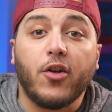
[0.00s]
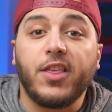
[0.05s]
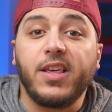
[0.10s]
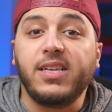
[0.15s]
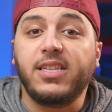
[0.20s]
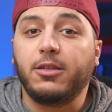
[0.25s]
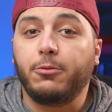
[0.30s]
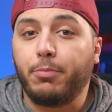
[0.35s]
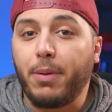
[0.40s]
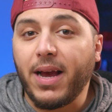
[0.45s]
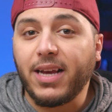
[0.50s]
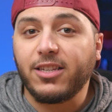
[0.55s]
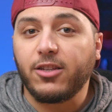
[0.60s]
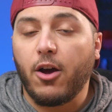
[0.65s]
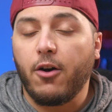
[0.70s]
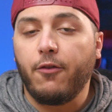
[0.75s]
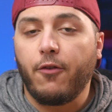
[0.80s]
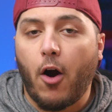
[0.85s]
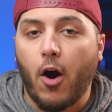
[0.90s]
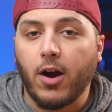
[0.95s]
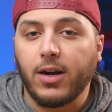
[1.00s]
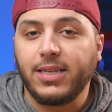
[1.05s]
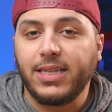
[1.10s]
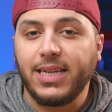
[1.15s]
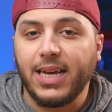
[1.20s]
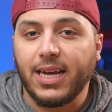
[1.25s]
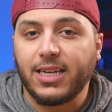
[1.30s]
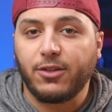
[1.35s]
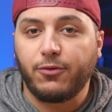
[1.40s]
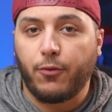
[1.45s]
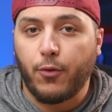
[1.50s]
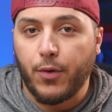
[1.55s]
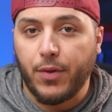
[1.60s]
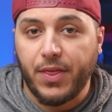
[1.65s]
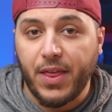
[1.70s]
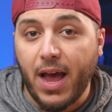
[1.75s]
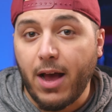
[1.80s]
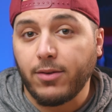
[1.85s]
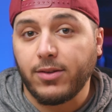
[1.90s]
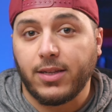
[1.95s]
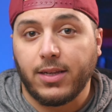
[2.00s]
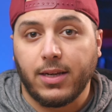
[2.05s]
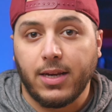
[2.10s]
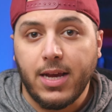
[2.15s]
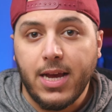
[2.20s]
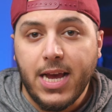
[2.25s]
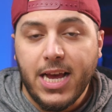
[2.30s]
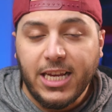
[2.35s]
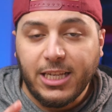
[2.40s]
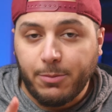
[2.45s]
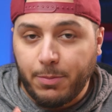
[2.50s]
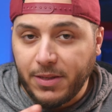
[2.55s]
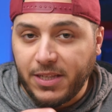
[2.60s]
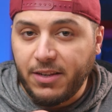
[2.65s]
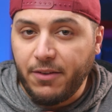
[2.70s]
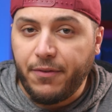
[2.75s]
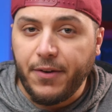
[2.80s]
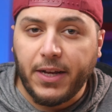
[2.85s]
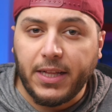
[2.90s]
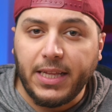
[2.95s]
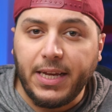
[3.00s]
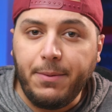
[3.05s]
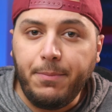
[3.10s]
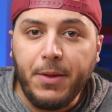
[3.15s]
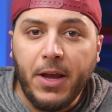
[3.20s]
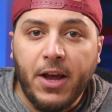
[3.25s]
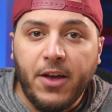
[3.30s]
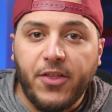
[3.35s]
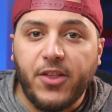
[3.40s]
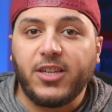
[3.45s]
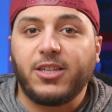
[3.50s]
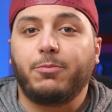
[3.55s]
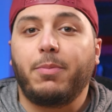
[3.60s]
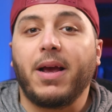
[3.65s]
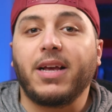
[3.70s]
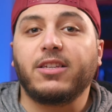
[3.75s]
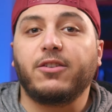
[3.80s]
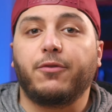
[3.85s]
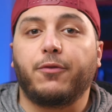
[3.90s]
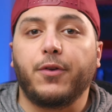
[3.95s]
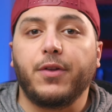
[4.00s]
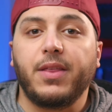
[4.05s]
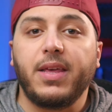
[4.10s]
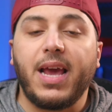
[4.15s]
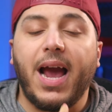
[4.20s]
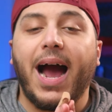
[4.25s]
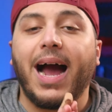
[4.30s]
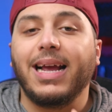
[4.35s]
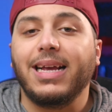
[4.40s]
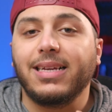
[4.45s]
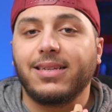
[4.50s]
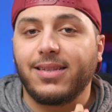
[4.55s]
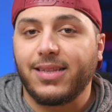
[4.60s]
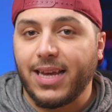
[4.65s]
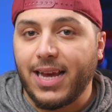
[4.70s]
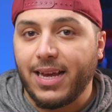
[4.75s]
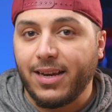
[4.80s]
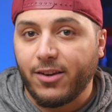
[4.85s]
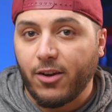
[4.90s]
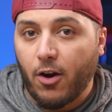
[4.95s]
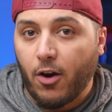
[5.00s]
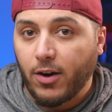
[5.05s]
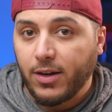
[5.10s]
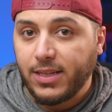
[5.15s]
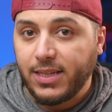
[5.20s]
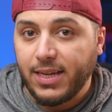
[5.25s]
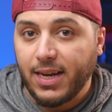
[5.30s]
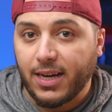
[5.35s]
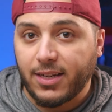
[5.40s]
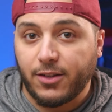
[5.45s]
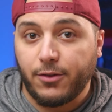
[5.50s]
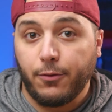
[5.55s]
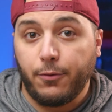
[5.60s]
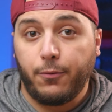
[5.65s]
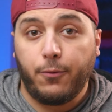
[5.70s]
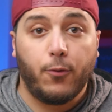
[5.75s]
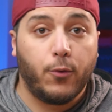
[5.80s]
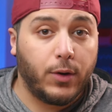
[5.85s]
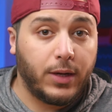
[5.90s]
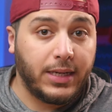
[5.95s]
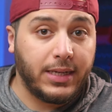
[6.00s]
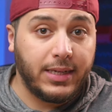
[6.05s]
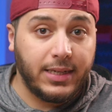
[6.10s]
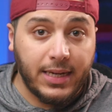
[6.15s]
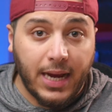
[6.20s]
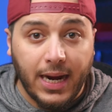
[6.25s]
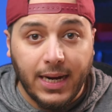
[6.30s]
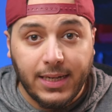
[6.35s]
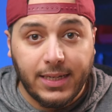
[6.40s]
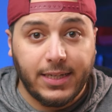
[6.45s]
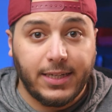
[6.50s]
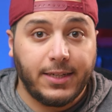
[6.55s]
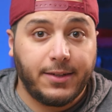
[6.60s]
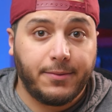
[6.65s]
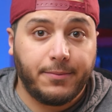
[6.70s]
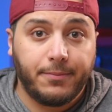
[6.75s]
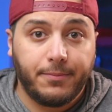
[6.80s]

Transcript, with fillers: are the specs of RTX 4000, specifically the specs for the highest-end RTX 4090.